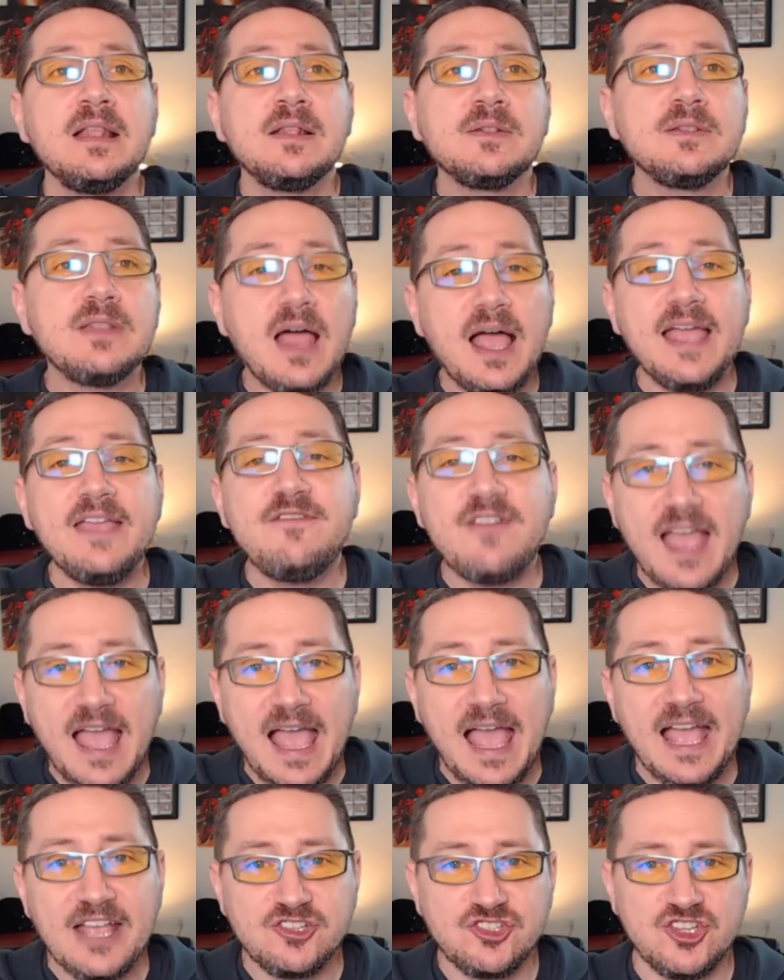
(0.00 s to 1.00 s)
live
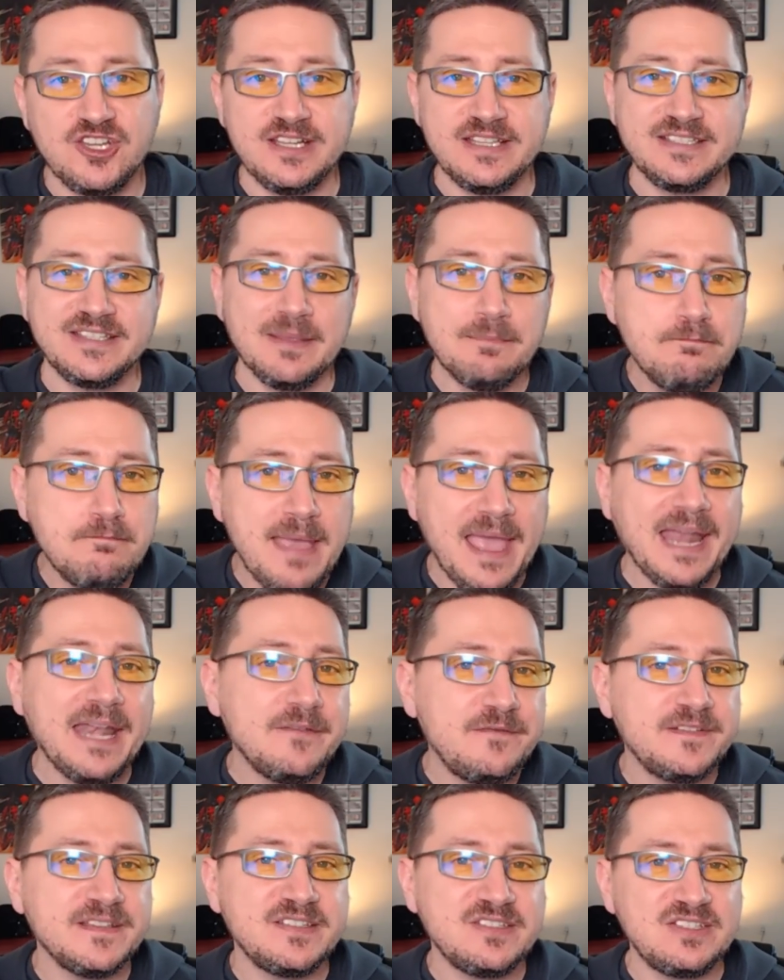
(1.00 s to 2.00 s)
action is the
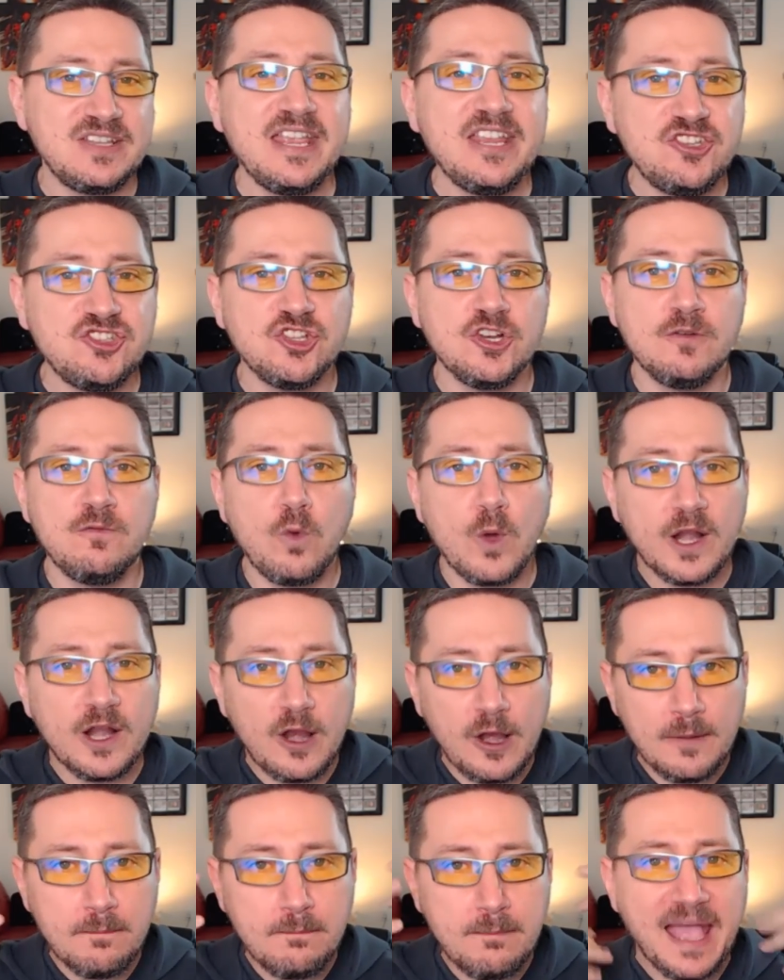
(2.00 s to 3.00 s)
manifestation of what
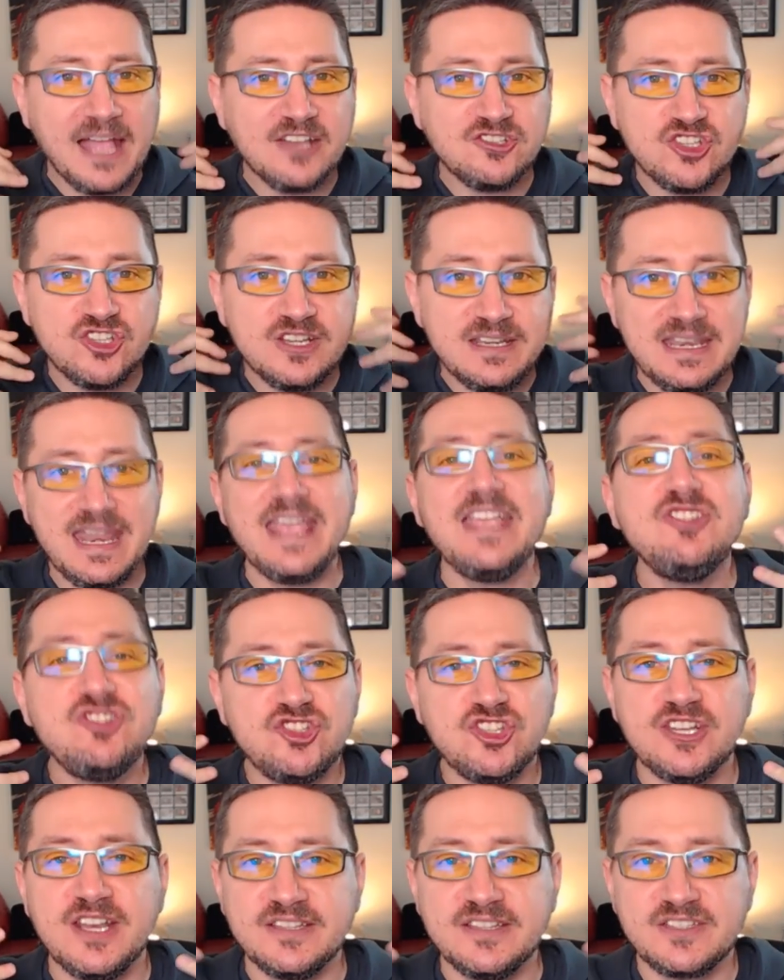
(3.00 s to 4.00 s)
our
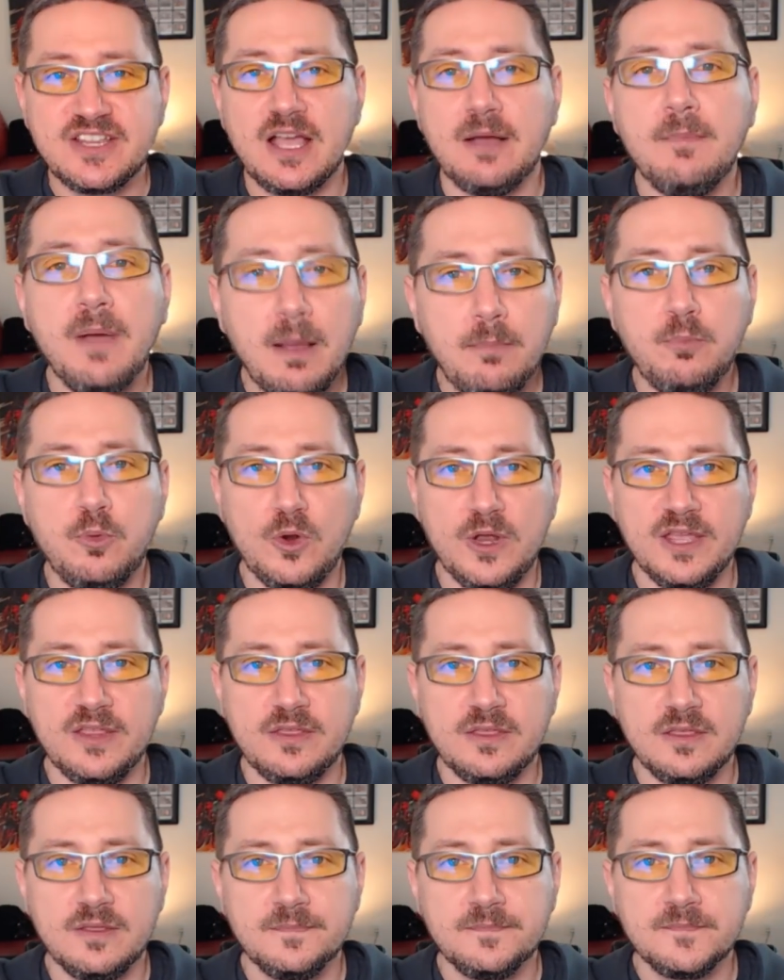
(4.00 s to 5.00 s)
imagination has come up
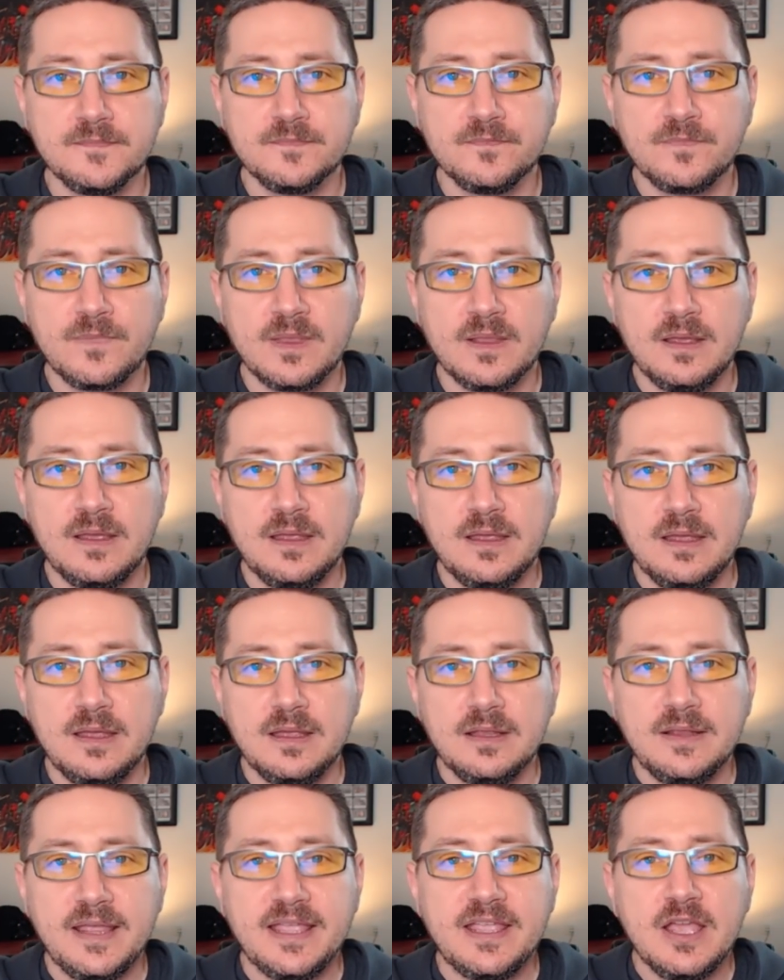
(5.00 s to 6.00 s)
with
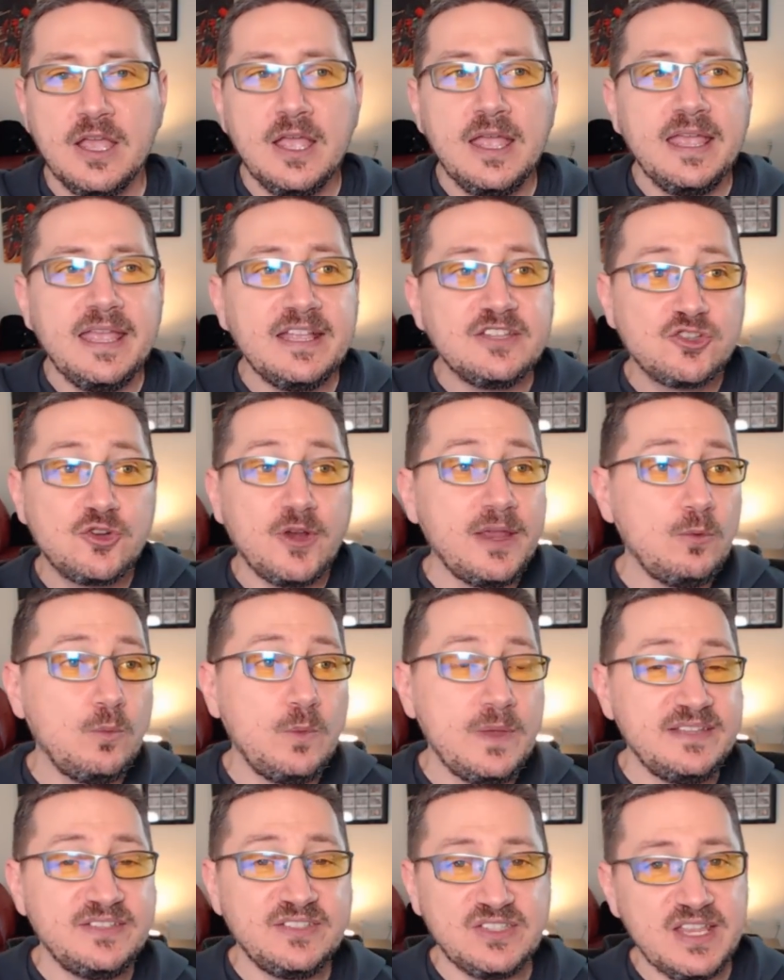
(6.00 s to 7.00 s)
like it's great
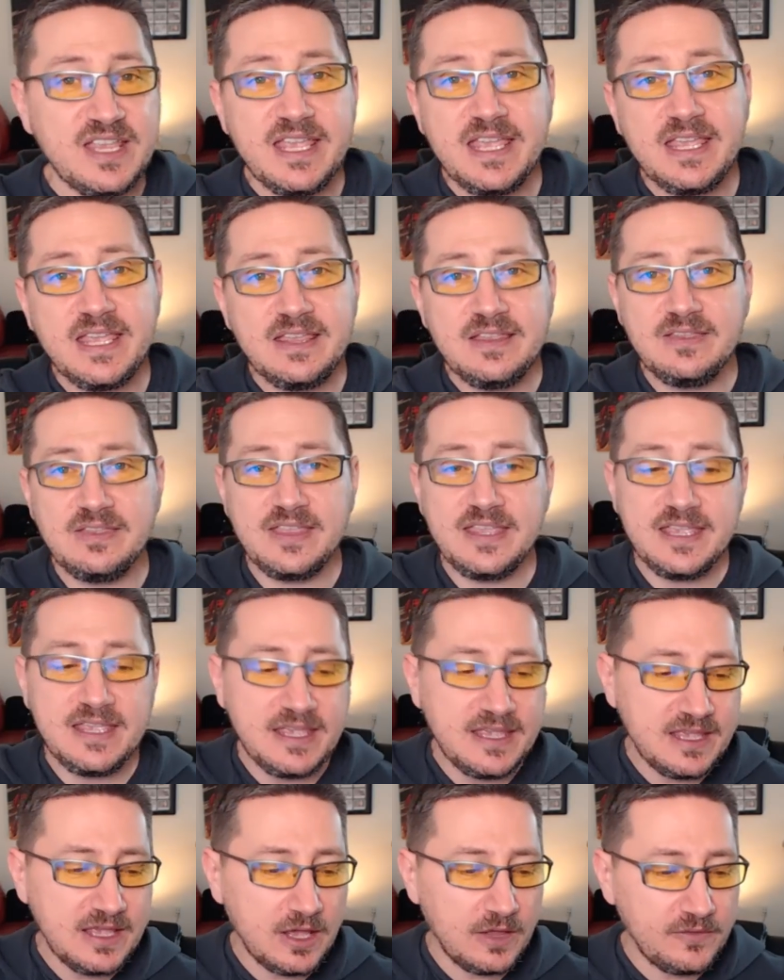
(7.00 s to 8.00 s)
we see
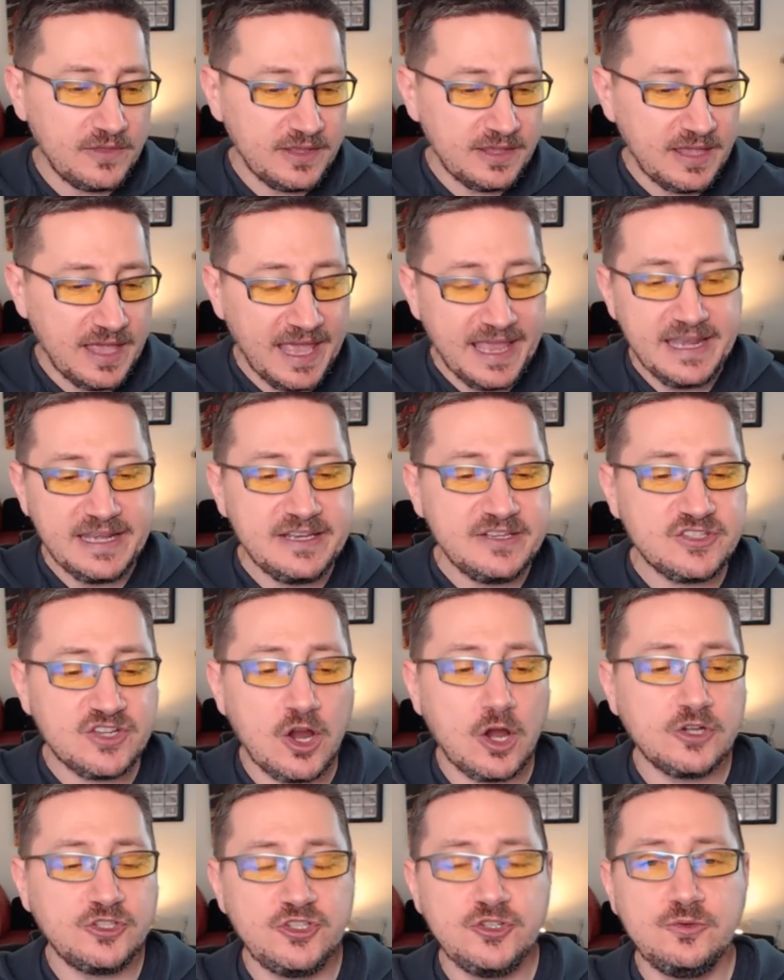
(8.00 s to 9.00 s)
the the 80s
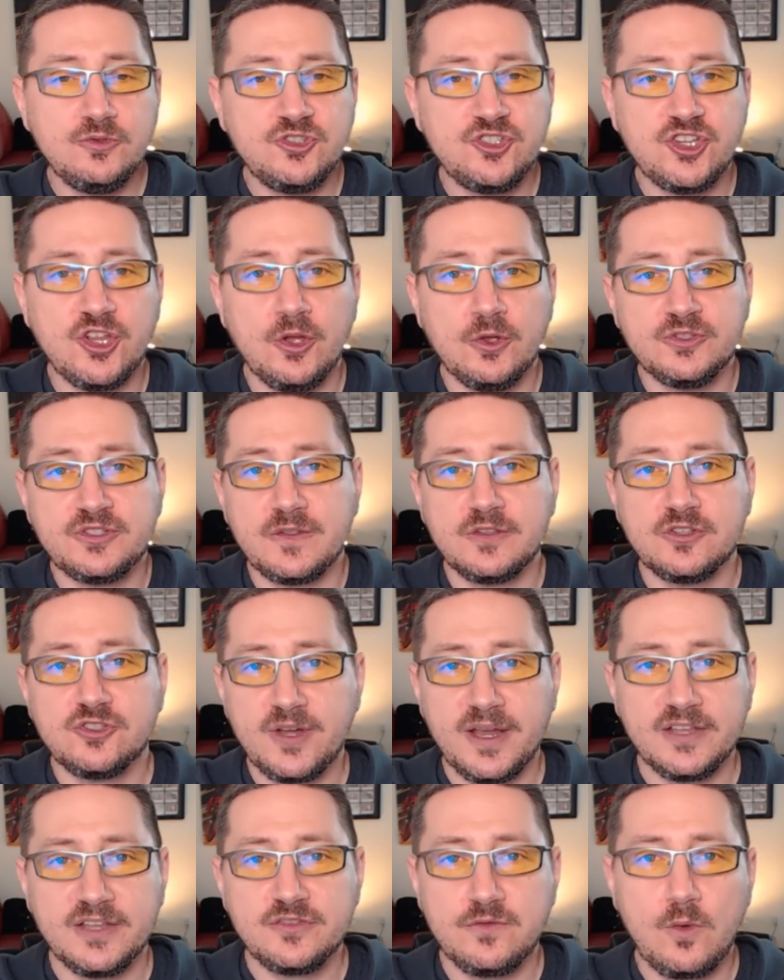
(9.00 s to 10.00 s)
cartoon shows of the
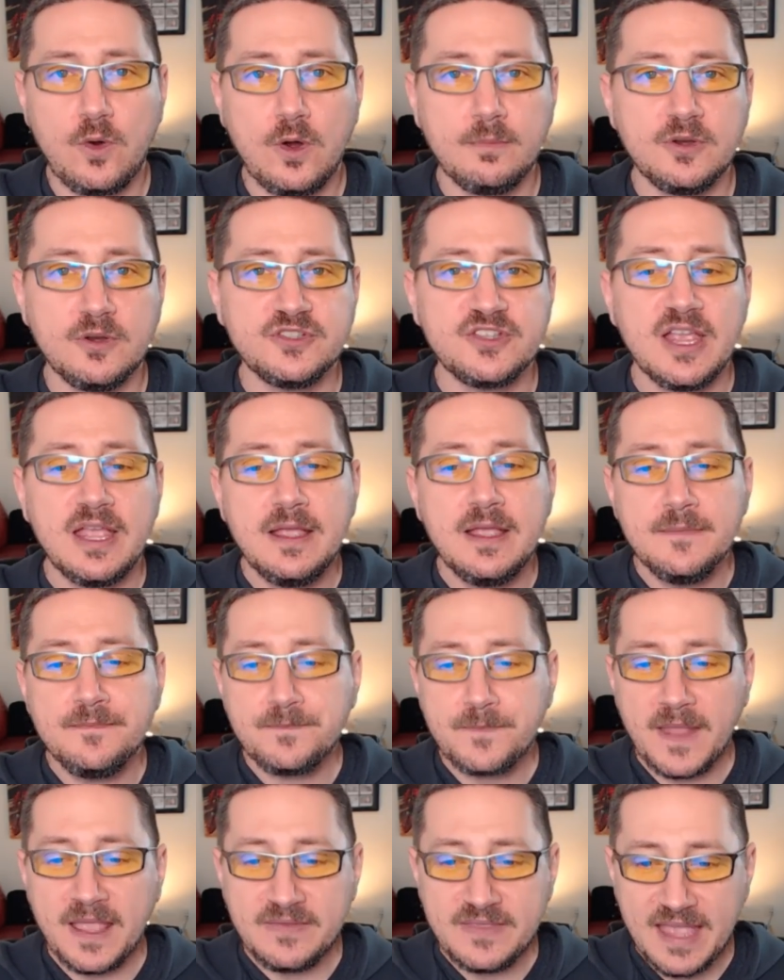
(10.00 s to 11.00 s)
Transformers
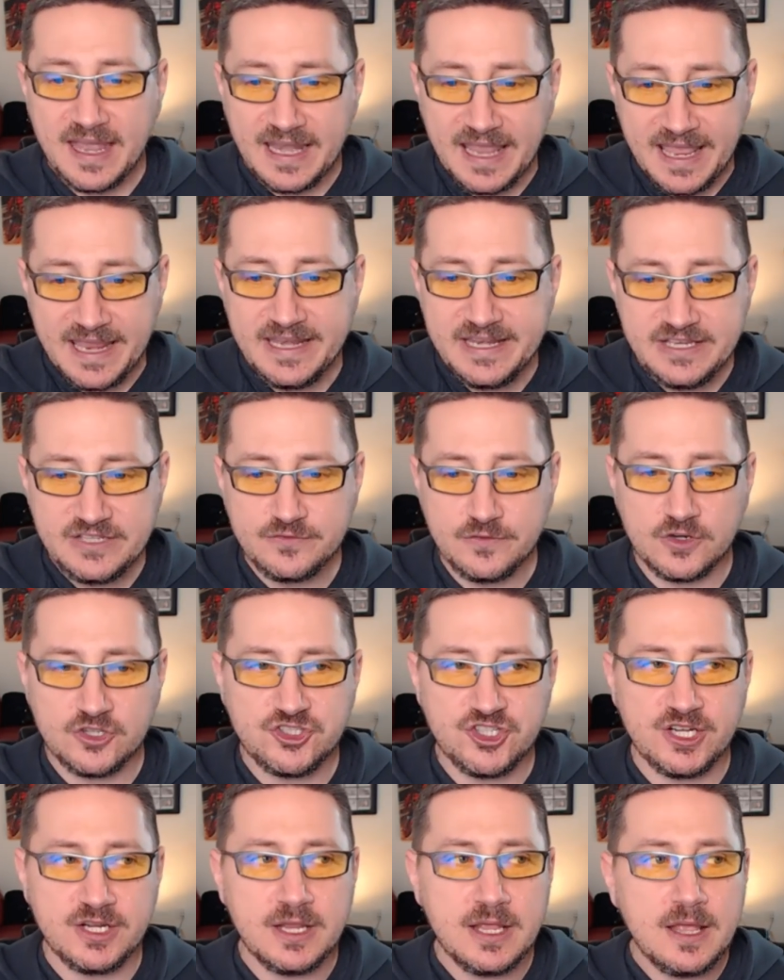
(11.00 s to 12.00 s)
and that 80s
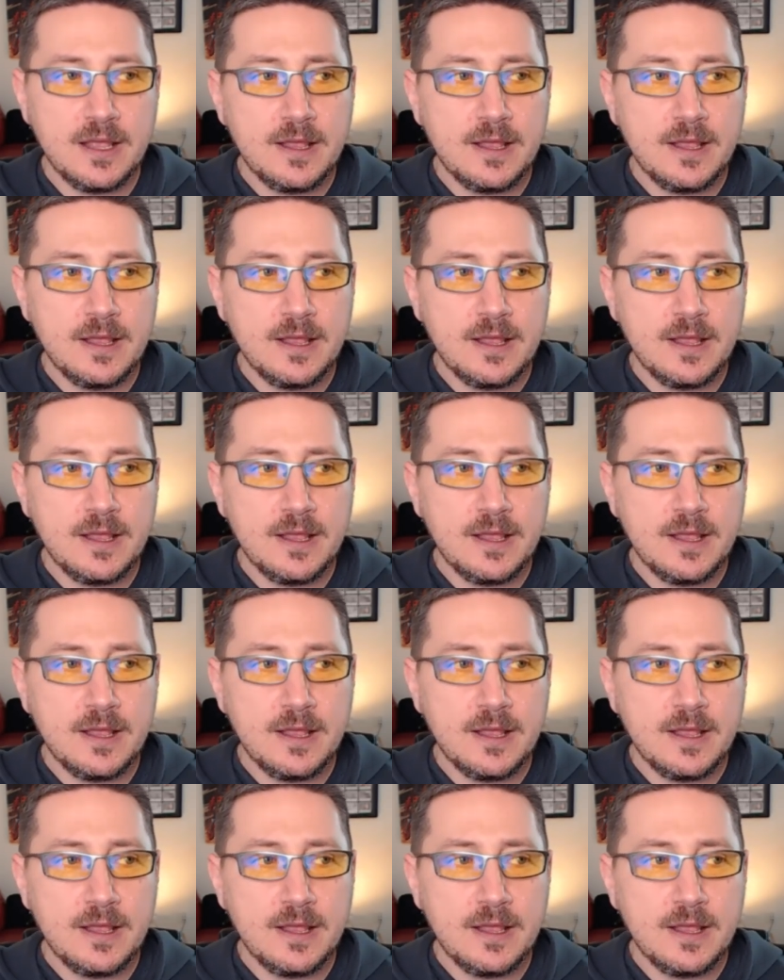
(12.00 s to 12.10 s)
version